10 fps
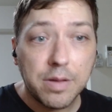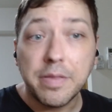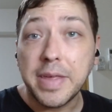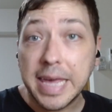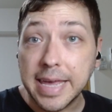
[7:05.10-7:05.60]

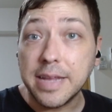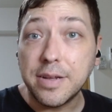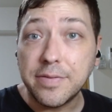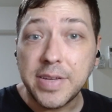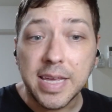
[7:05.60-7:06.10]
The
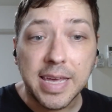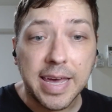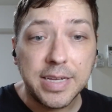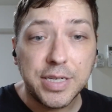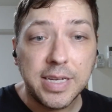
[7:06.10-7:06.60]
end of
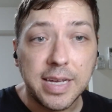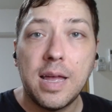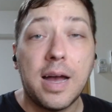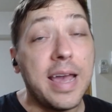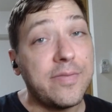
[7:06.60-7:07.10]
TKG.
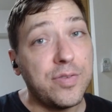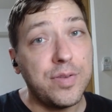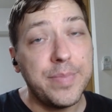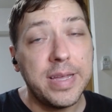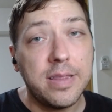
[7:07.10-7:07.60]
I have to
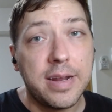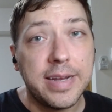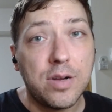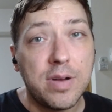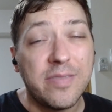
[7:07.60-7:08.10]
admit that
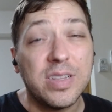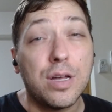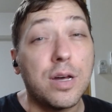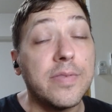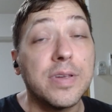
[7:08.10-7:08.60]
I don't have a
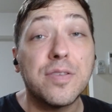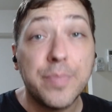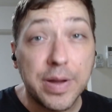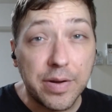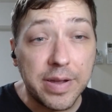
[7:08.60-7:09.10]
lot of
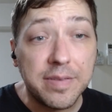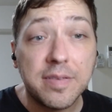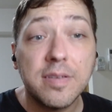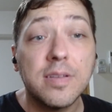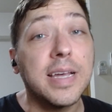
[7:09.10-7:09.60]

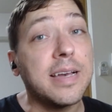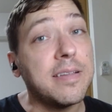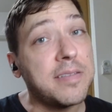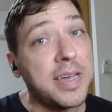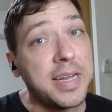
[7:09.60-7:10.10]
experience, like I
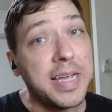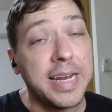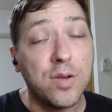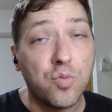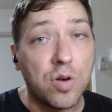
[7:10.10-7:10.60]
said,
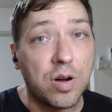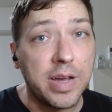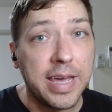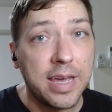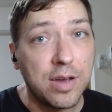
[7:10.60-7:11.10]
eating raw
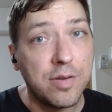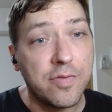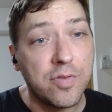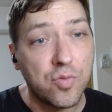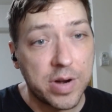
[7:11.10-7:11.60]
egg
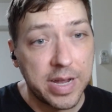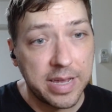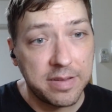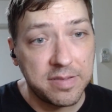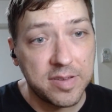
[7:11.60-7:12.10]
over
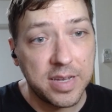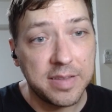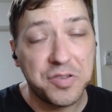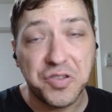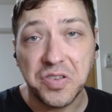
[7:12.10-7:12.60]
rice.
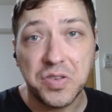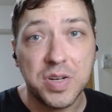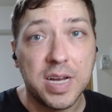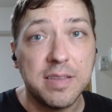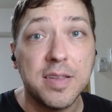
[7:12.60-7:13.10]
It's just
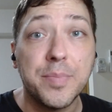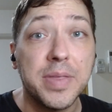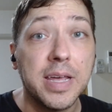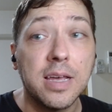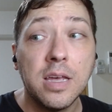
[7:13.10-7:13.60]
not
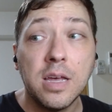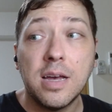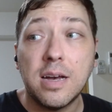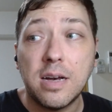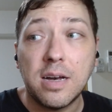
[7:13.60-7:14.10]
something
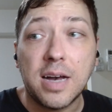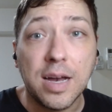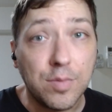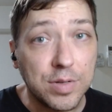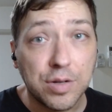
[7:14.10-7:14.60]
uh,
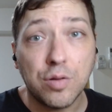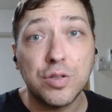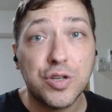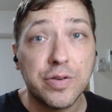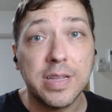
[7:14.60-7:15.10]
I was
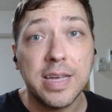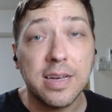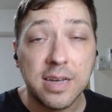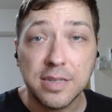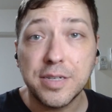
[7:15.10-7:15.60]
culturally
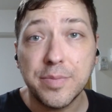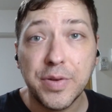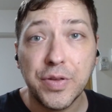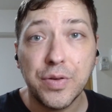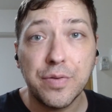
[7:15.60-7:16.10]

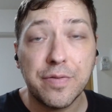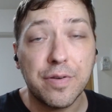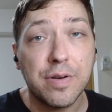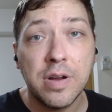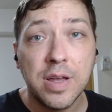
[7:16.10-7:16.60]
accustomed to
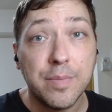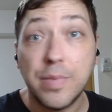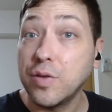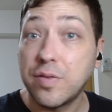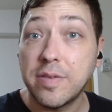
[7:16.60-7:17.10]
for
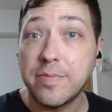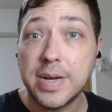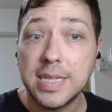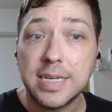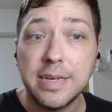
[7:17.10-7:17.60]
most of
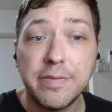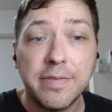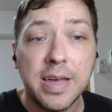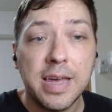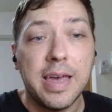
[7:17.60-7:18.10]
my life.
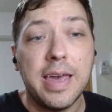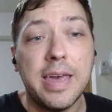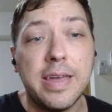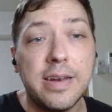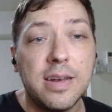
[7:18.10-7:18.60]

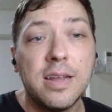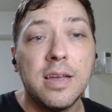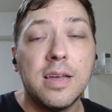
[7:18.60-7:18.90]
And